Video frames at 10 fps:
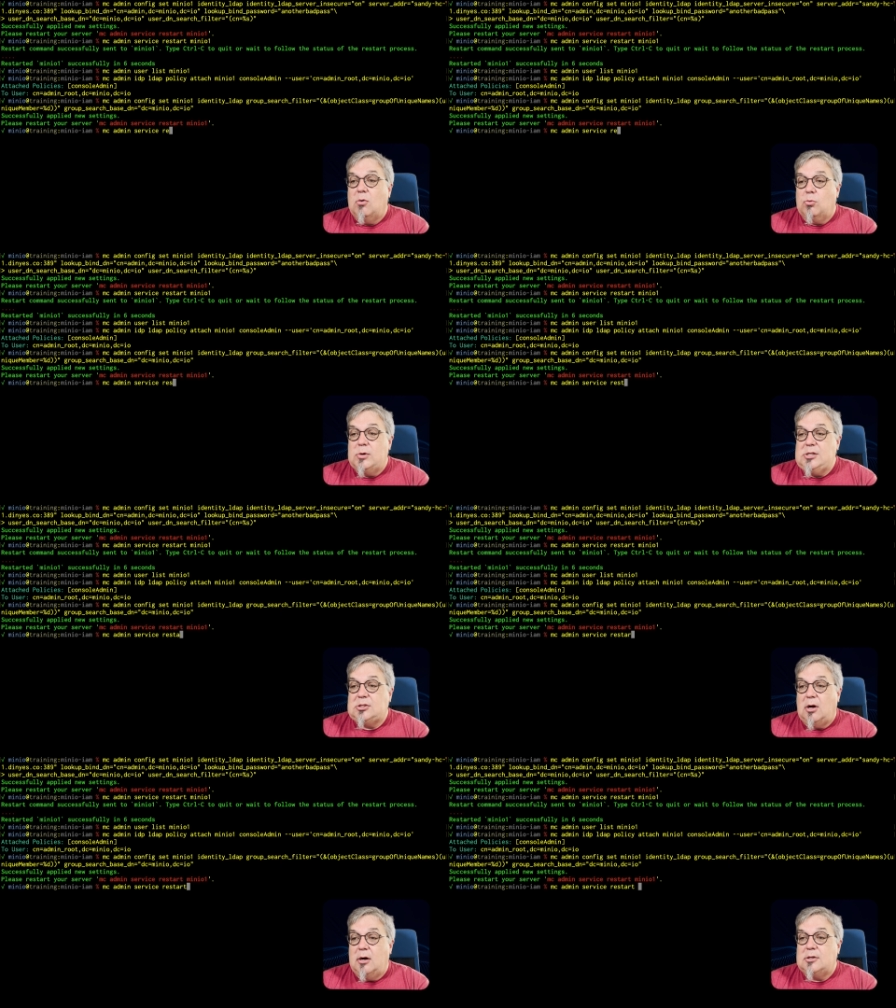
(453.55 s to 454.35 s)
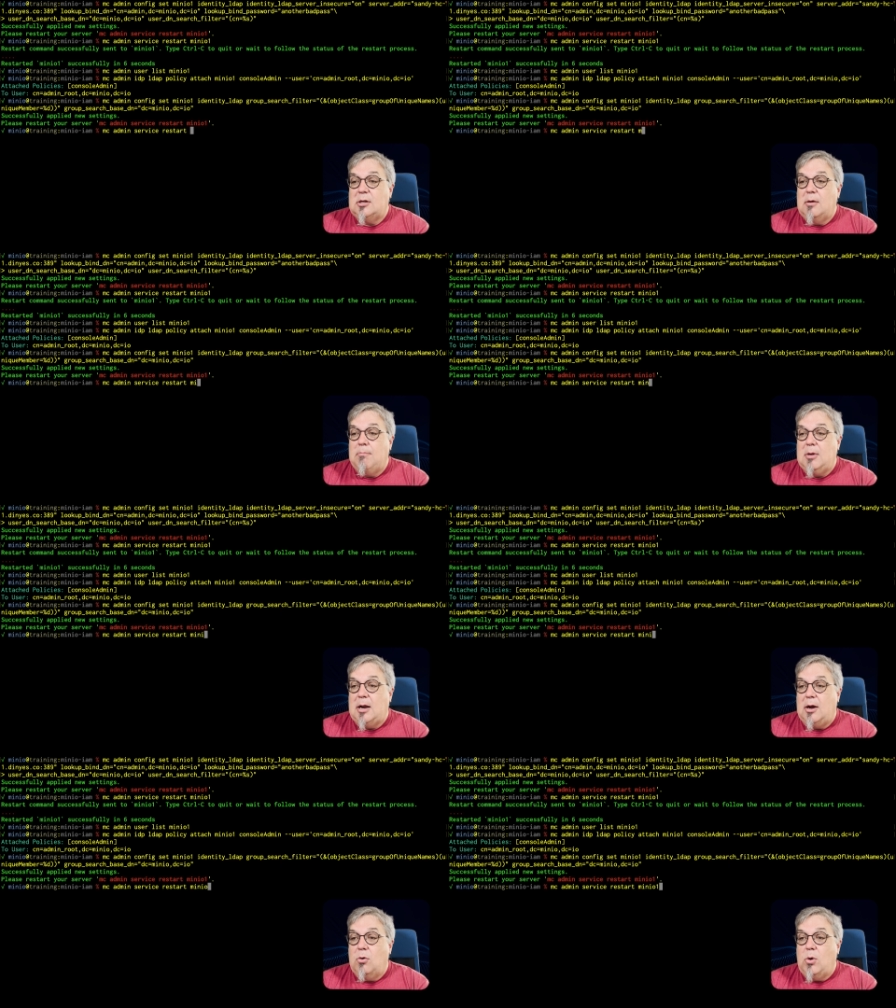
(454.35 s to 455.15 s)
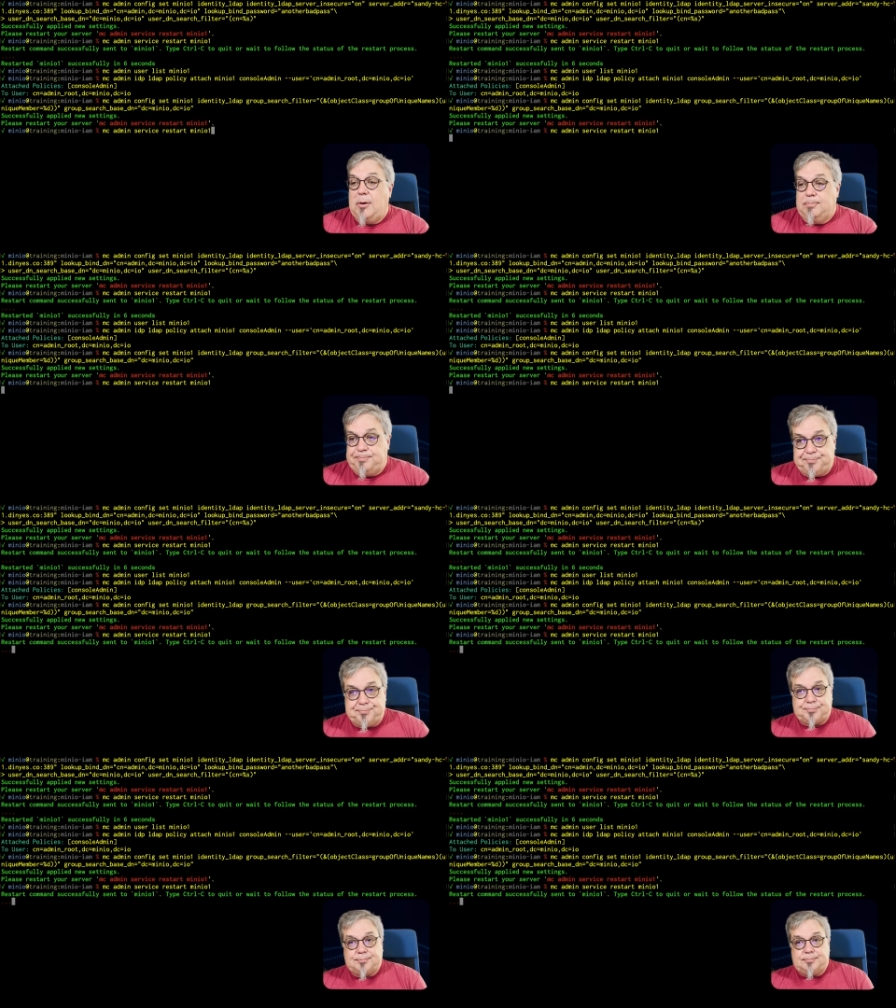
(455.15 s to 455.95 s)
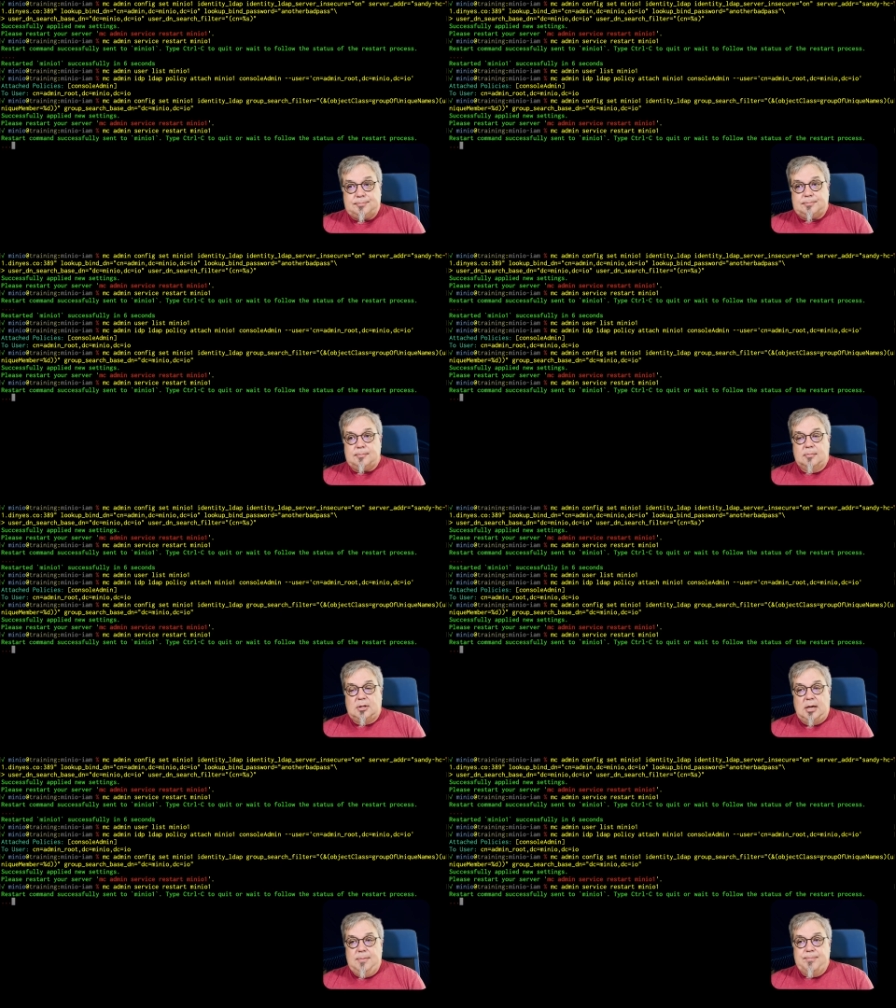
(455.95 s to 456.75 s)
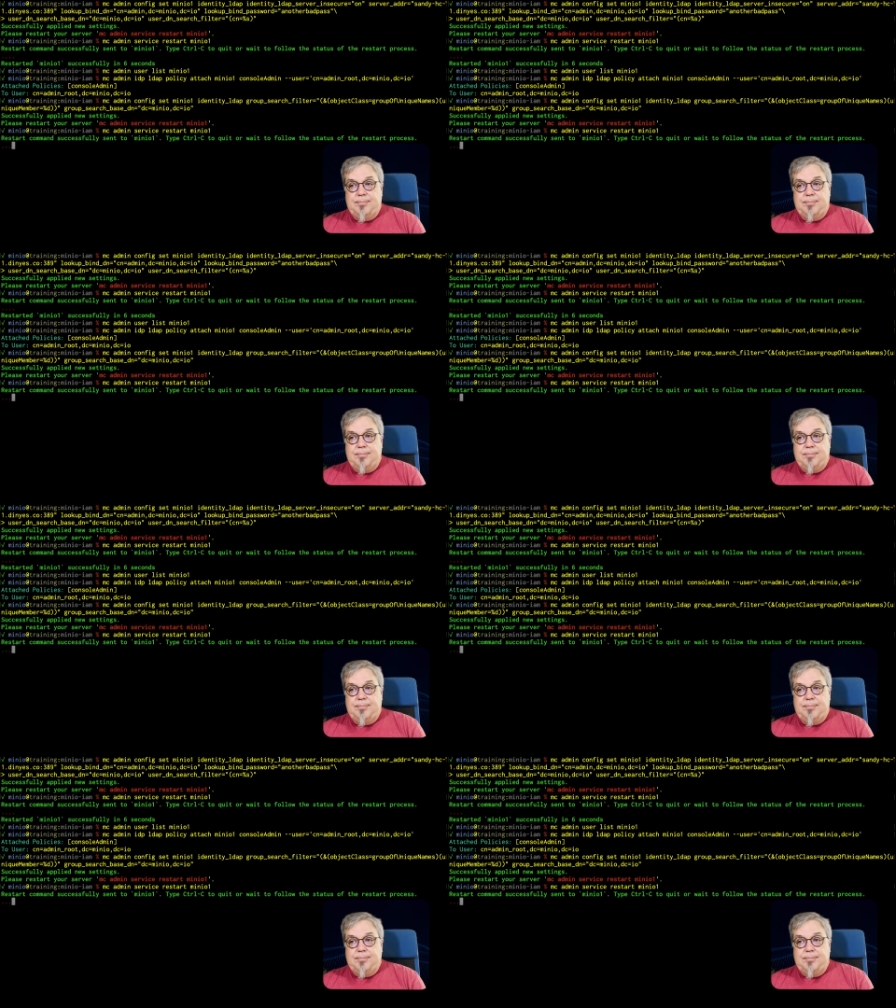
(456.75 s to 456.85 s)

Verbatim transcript: restart MinIO1. Okay.